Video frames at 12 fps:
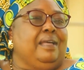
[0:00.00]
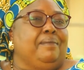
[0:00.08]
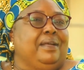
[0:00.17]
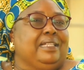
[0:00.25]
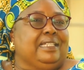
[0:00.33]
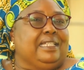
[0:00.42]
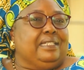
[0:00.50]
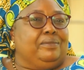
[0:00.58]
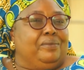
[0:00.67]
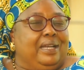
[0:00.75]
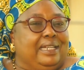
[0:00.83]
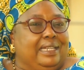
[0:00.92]
But the
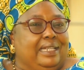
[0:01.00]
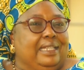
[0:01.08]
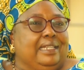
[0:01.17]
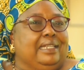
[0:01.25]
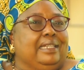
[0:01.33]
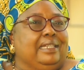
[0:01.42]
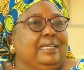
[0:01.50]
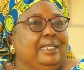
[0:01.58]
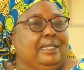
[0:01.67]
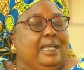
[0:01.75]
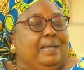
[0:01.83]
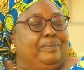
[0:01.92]
one in
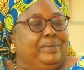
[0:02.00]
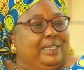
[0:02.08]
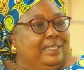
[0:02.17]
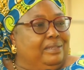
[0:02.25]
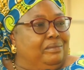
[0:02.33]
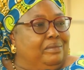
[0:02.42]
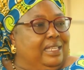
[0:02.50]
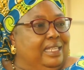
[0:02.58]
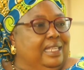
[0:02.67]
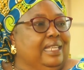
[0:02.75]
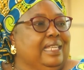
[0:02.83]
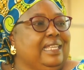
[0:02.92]
Abilinkpe,
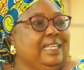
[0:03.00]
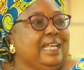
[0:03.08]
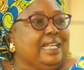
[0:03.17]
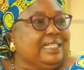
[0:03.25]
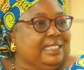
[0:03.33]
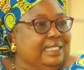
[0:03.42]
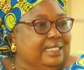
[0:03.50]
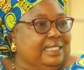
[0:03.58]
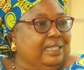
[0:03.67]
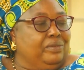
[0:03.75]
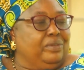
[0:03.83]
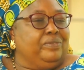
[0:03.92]
he
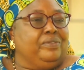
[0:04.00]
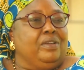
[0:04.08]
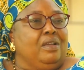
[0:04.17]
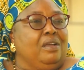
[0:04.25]
assisted with